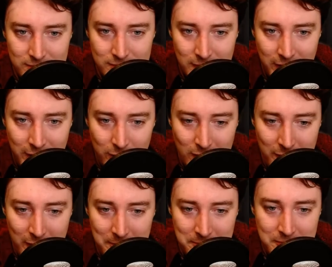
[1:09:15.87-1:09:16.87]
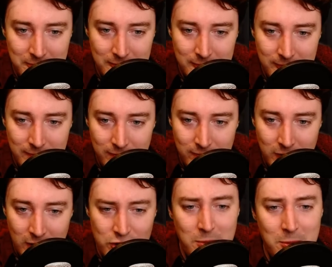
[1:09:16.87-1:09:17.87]
think you'll love it.
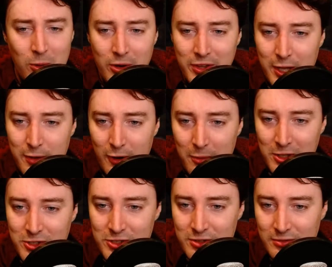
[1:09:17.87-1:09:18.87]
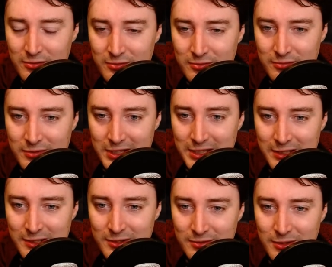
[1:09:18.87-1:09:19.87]
Jeremy Rock, thank you very much. The
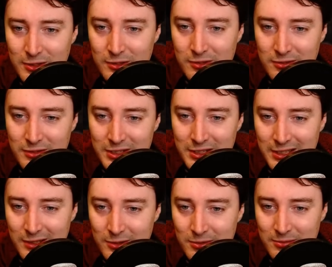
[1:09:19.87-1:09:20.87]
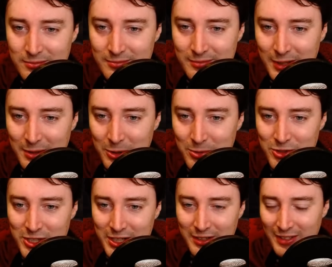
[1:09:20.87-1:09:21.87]
little
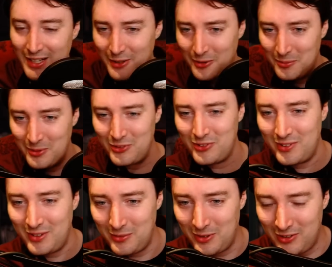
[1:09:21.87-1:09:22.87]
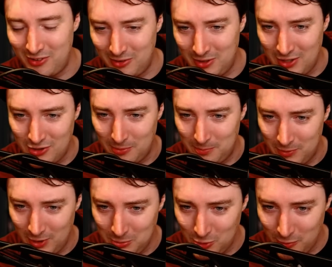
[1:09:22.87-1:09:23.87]
emoji. Hang on, it's
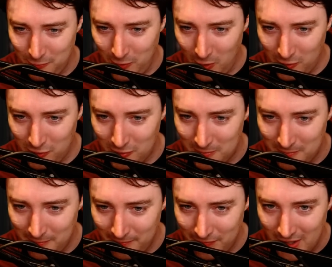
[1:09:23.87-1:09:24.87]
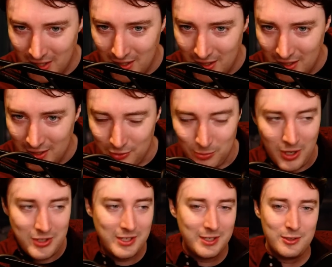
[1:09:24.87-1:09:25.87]
some sort of fox. He's
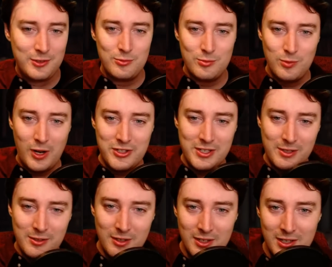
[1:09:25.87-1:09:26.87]
writing on